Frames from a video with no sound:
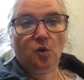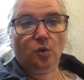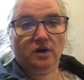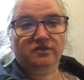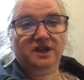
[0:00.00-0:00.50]

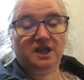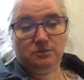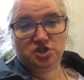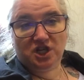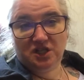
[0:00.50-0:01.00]
or if they
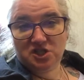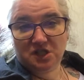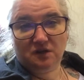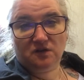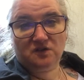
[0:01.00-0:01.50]
keep
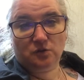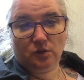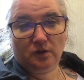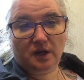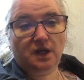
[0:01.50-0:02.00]
changing their
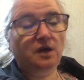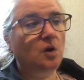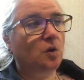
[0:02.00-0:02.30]
story